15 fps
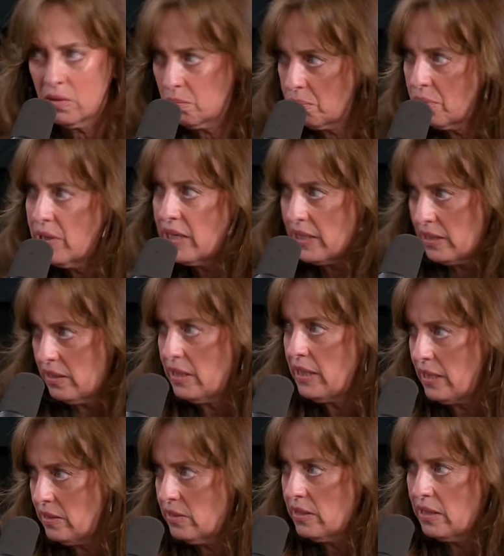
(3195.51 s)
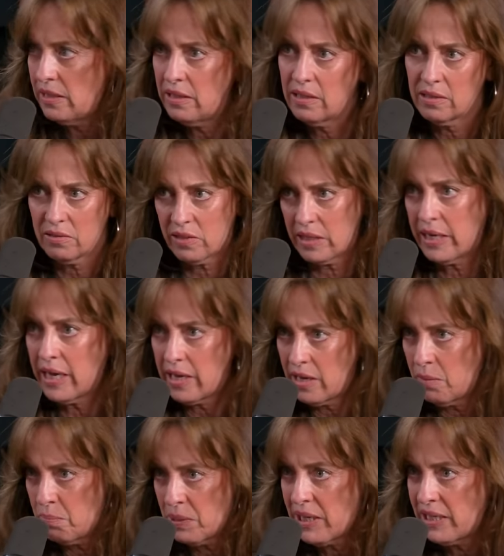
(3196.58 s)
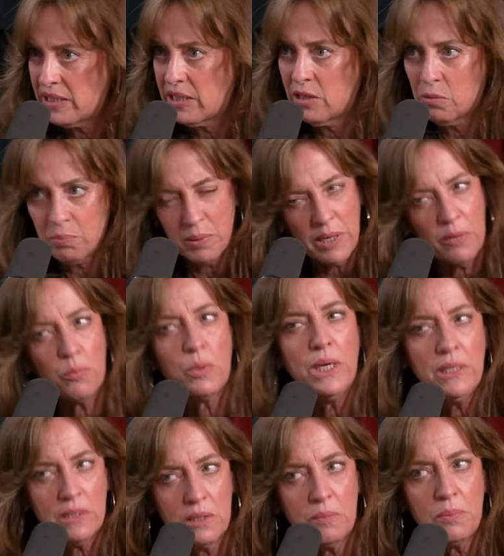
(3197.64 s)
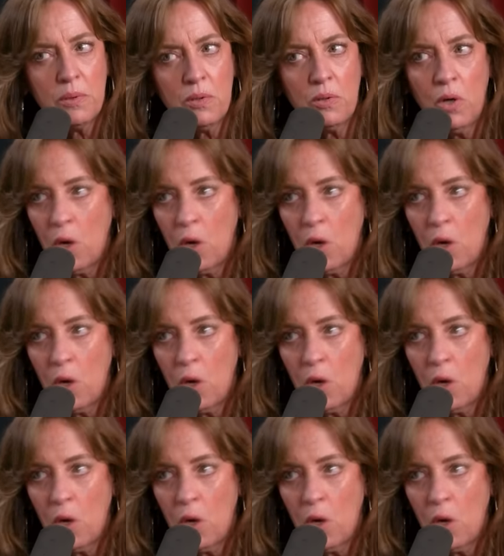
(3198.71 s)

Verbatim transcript: pretty easy to get a place here, pretty reasonable,